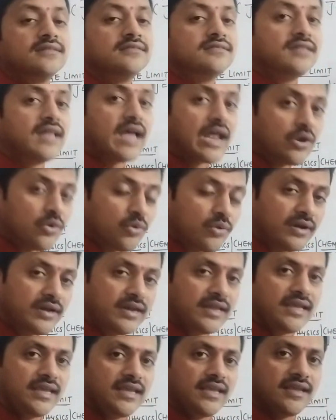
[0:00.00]
Then
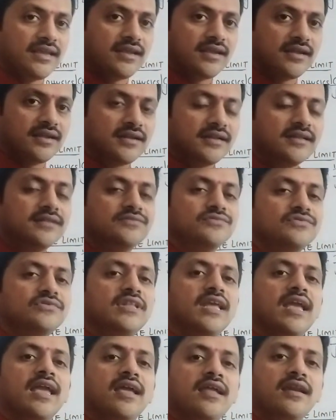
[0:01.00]
only
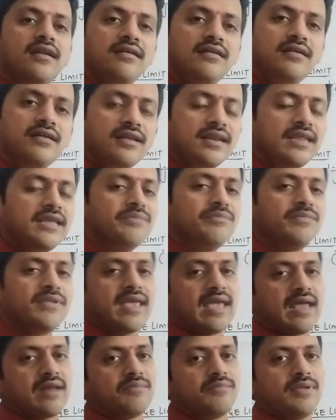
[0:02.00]
their dream
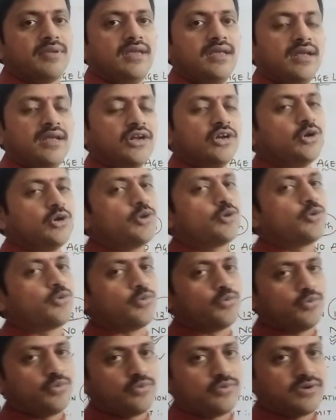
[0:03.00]
can be
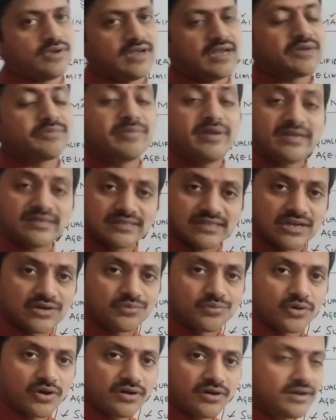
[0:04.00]
true. It means that
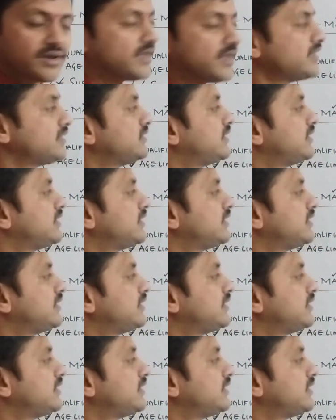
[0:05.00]
what?